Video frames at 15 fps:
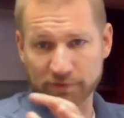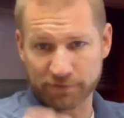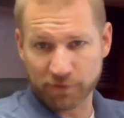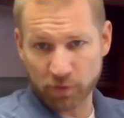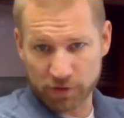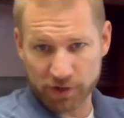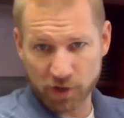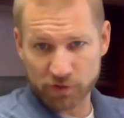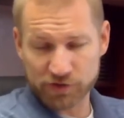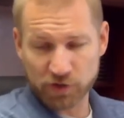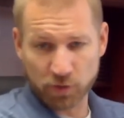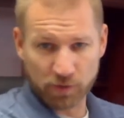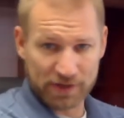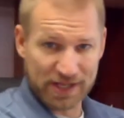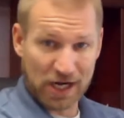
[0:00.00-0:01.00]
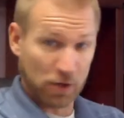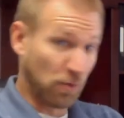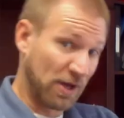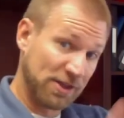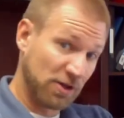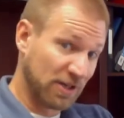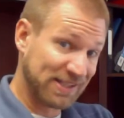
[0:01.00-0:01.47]
for those who were there,
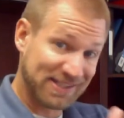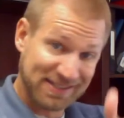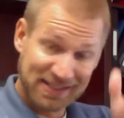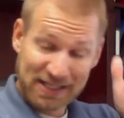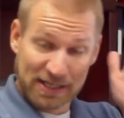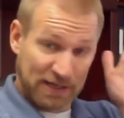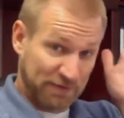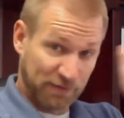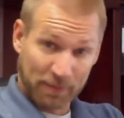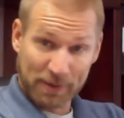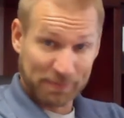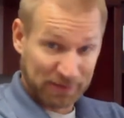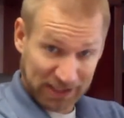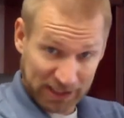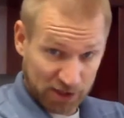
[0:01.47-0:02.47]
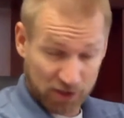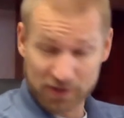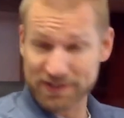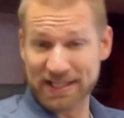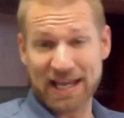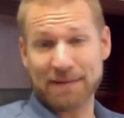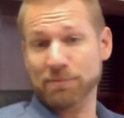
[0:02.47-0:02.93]
whether it's from a political
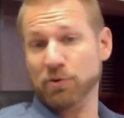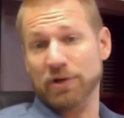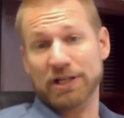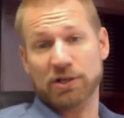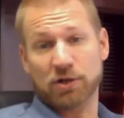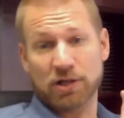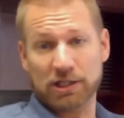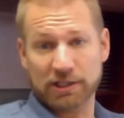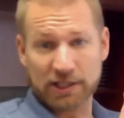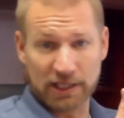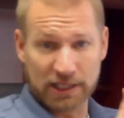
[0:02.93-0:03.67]
standpoint or